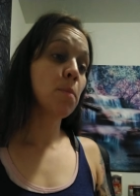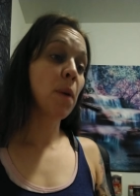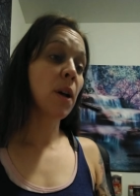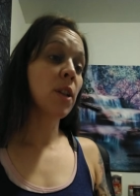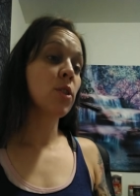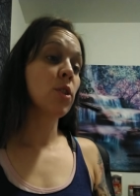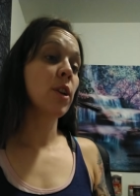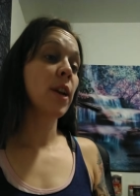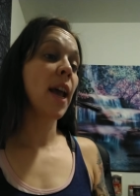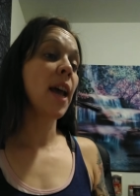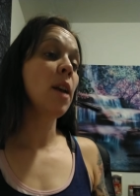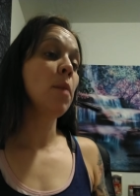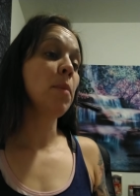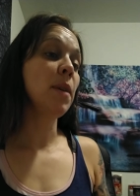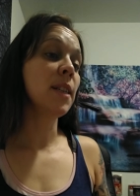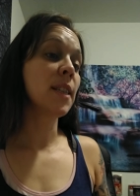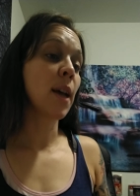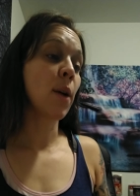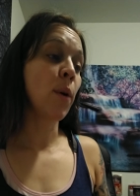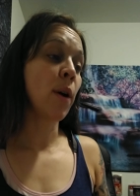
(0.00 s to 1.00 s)
sponsored
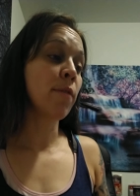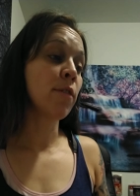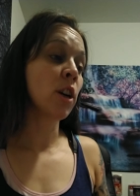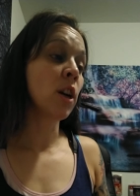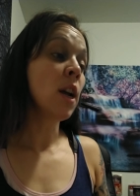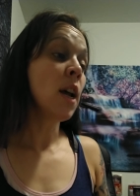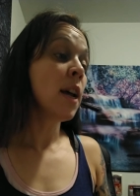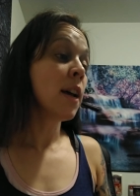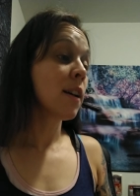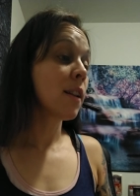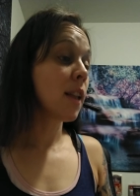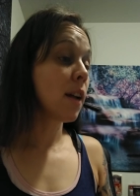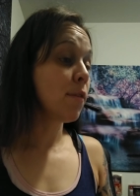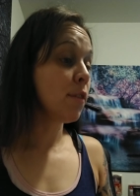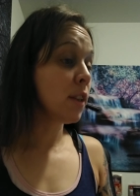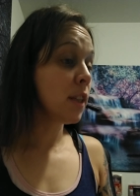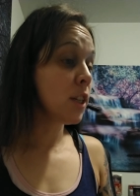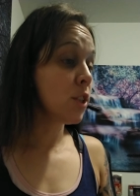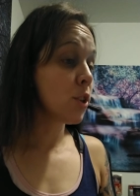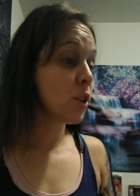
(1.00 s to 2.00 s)
enemies, however,
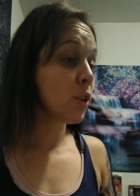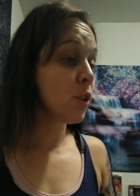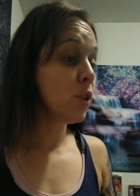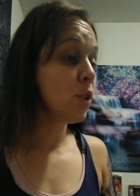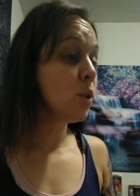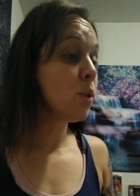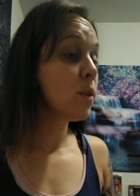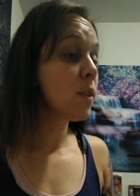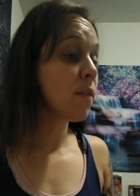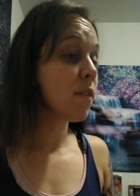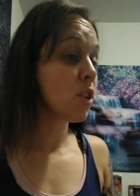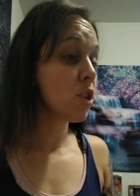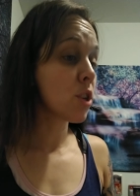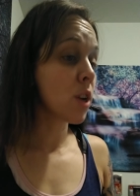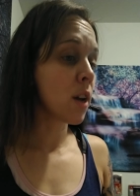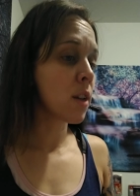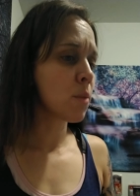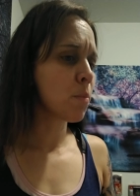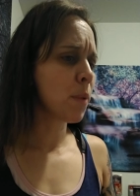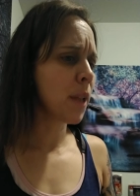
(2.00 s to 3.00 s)
cleverly turned news of the
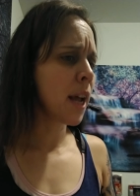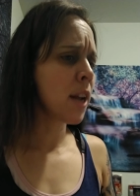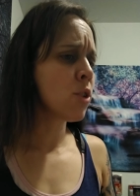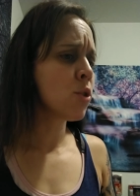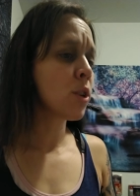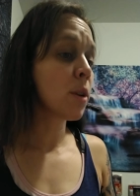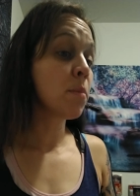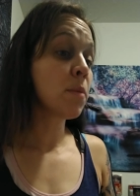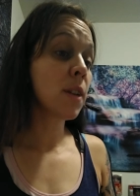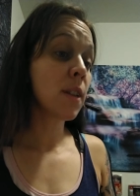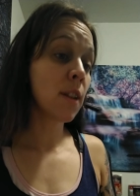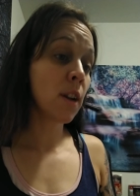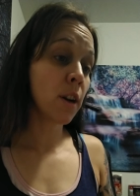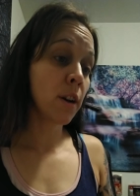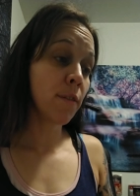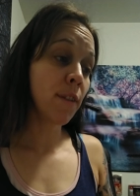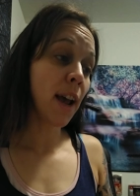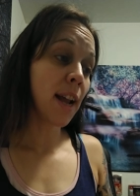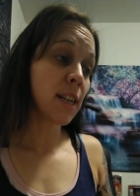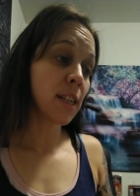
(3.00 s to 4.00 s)
Shah's planned trip to their
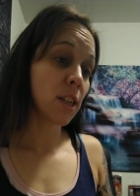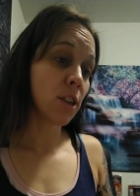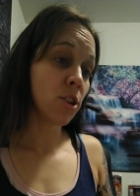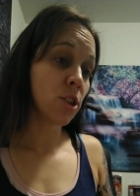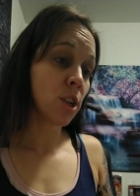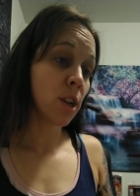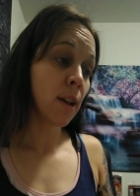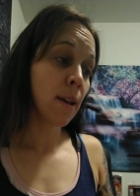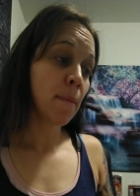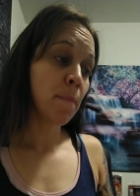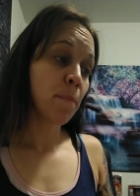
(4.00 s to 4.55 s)
advantage.